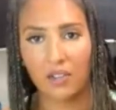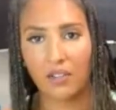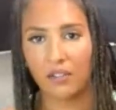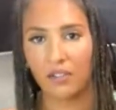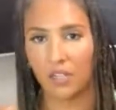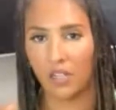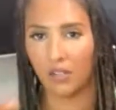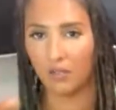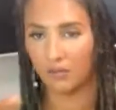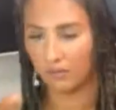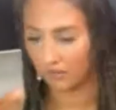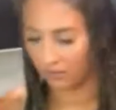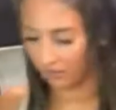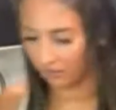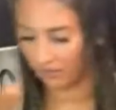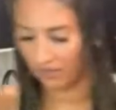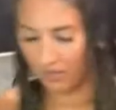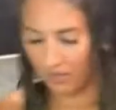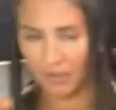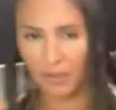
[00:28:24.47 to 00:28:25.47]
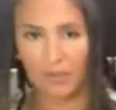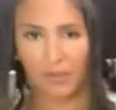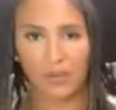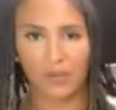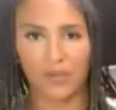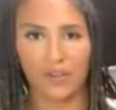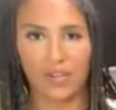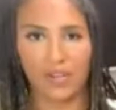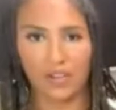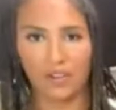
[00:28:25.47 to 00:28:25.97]
You guys see it there? No.
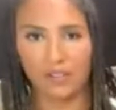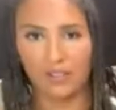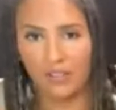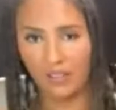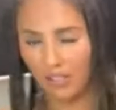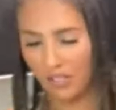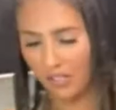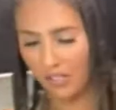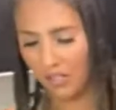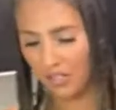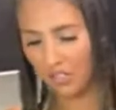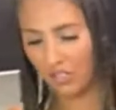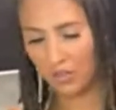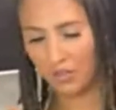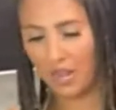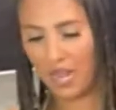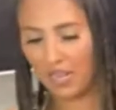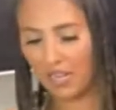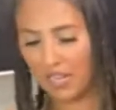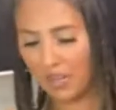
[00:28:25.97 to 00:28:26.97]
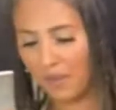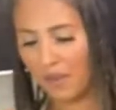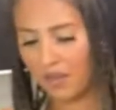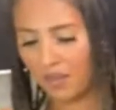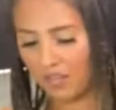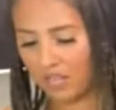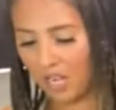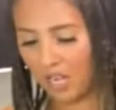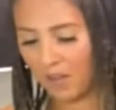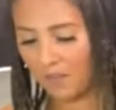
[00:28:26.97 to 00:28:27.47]
Let me move it here.
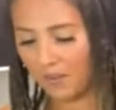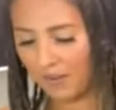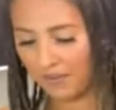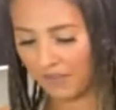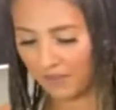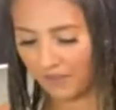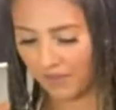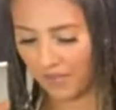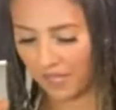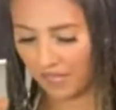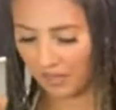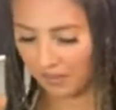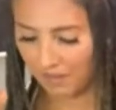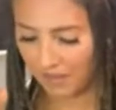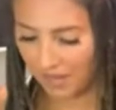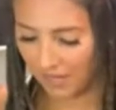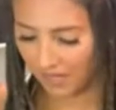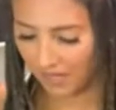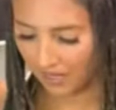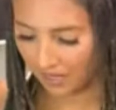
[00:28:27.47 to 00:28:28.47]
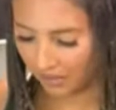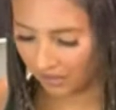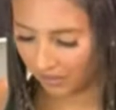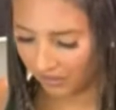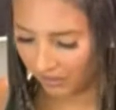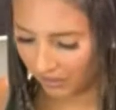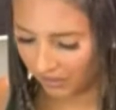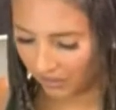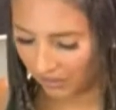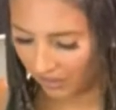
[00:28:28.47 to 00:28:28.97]
So I'm adding about a cup of the
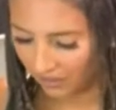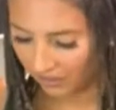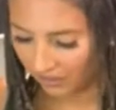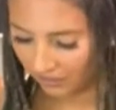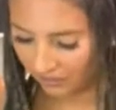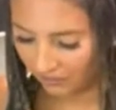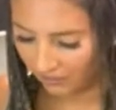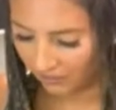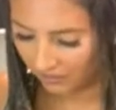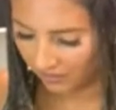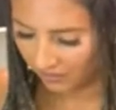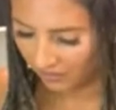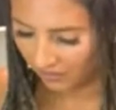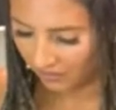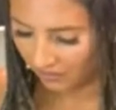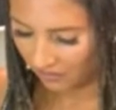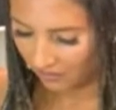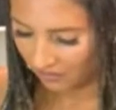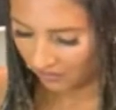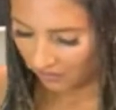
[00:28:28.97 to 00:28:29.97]
vegan mayo in here.